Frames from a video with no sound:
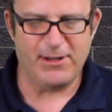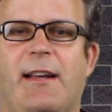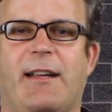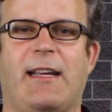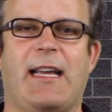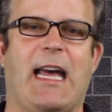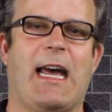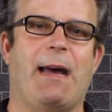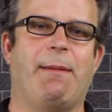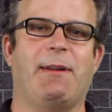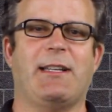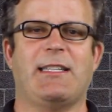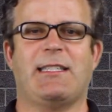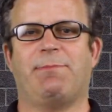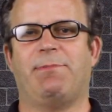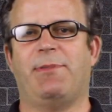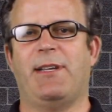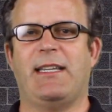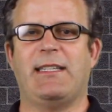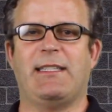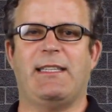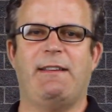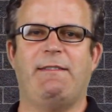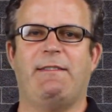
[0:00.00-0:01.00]
Comments,
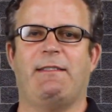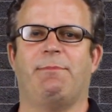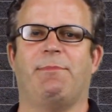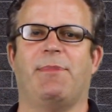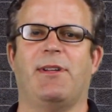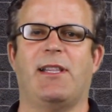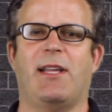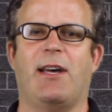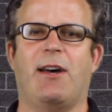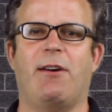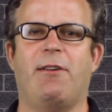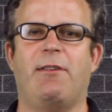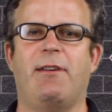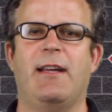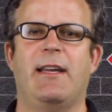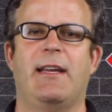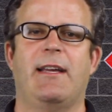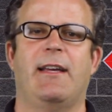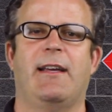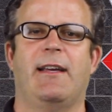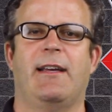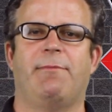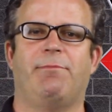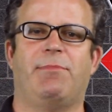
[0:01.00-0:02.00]
please leave them below.
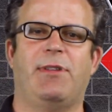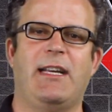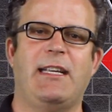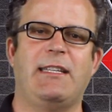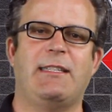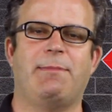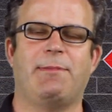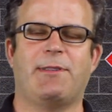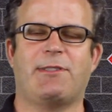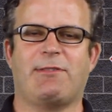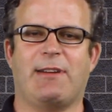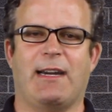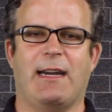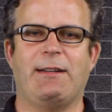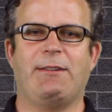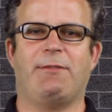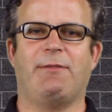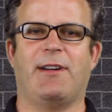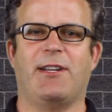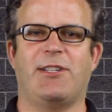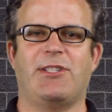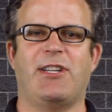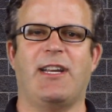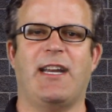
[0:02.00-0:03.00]
Please subscribe
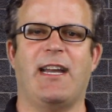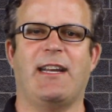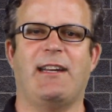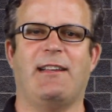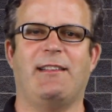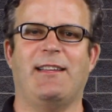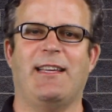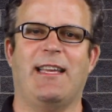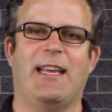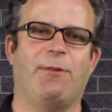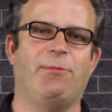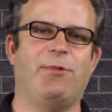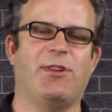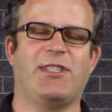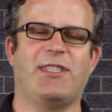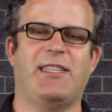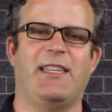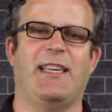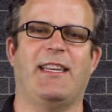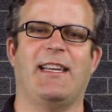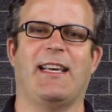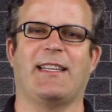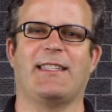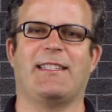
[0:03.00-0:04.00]
to our channel, and we'll
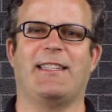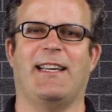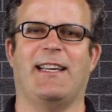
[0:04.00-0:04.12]
see you next